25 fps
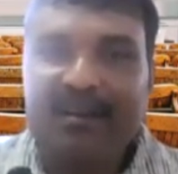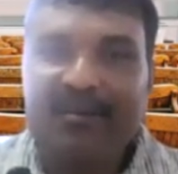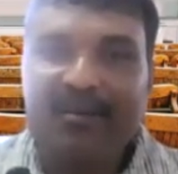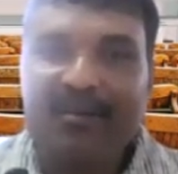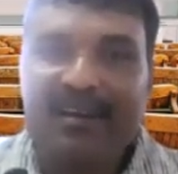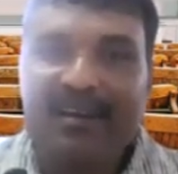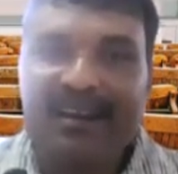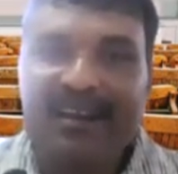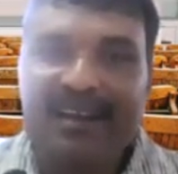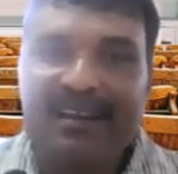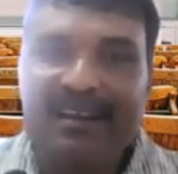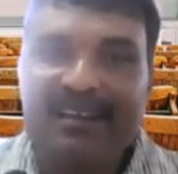
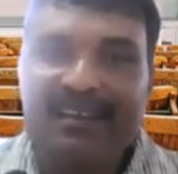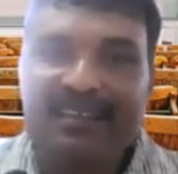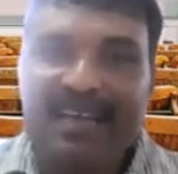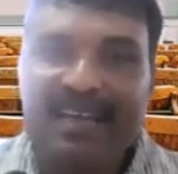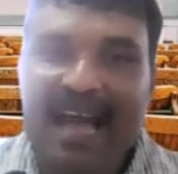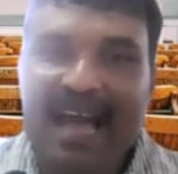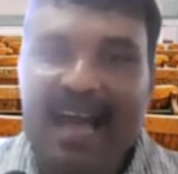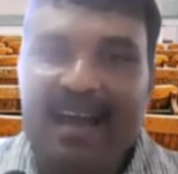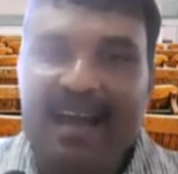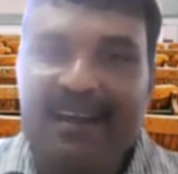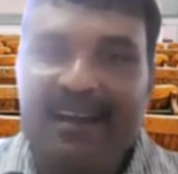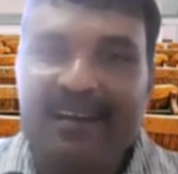writing the
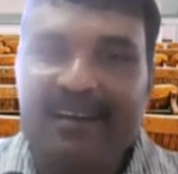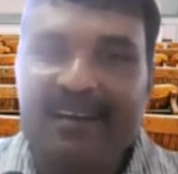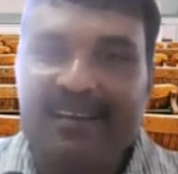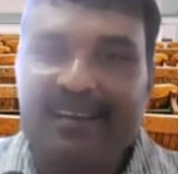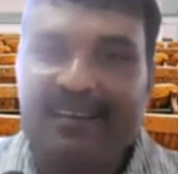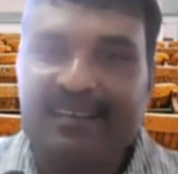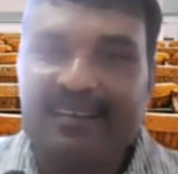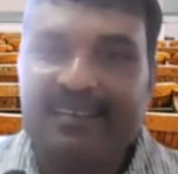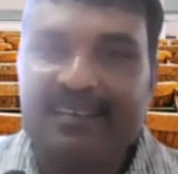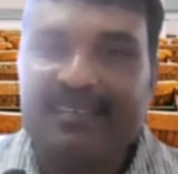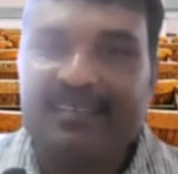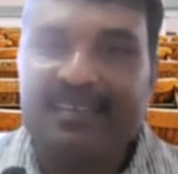angle
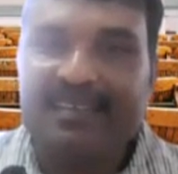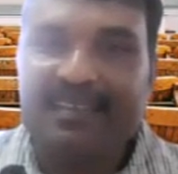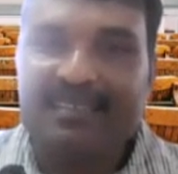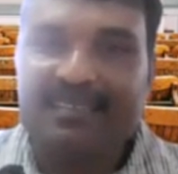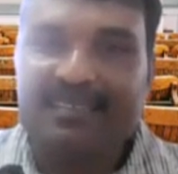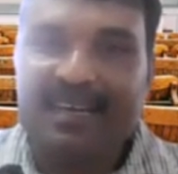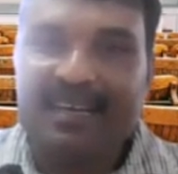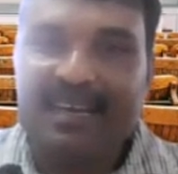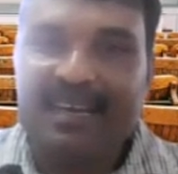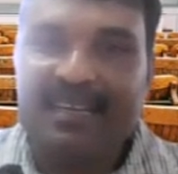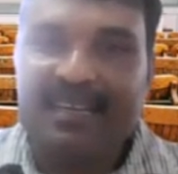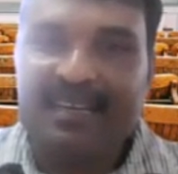here, that
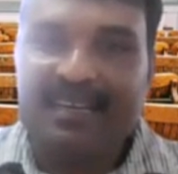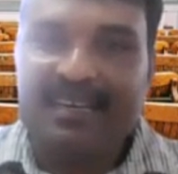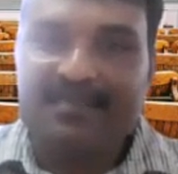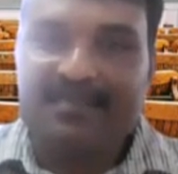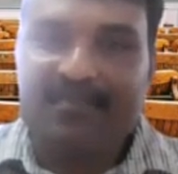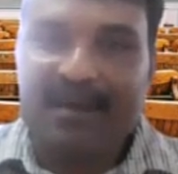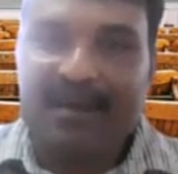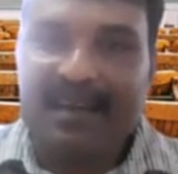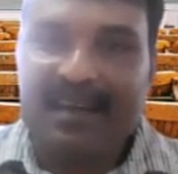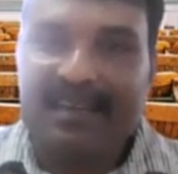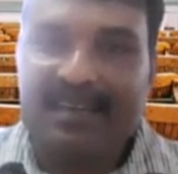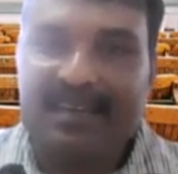is sin x
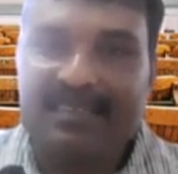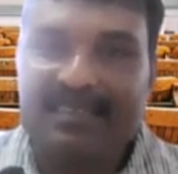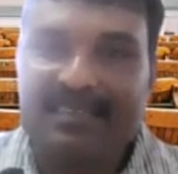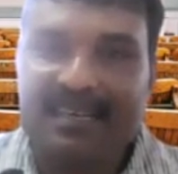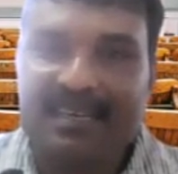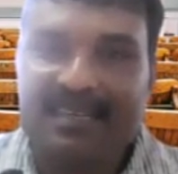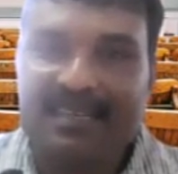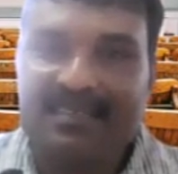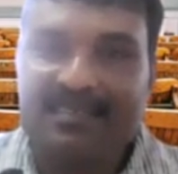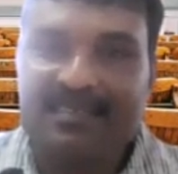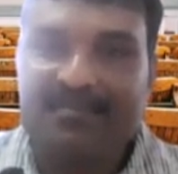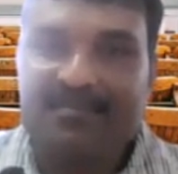minus
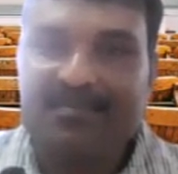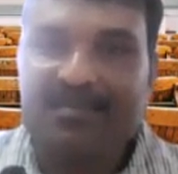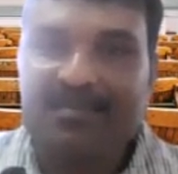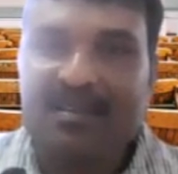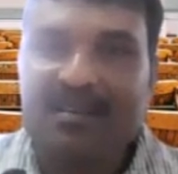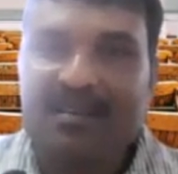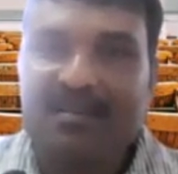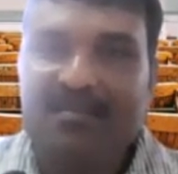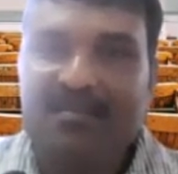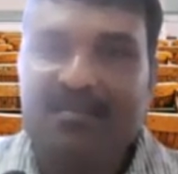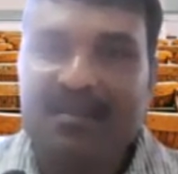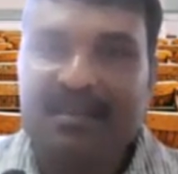x
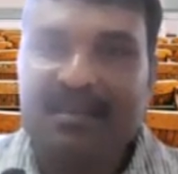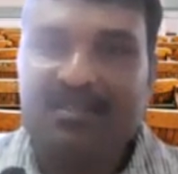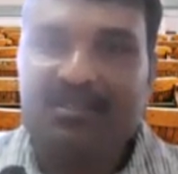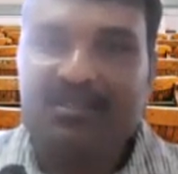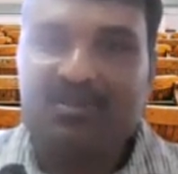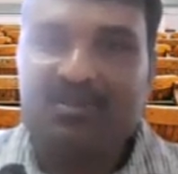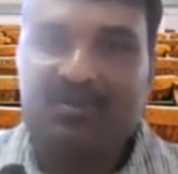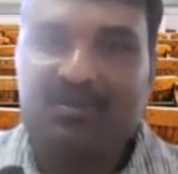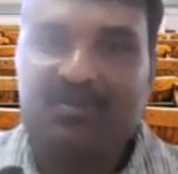by 2.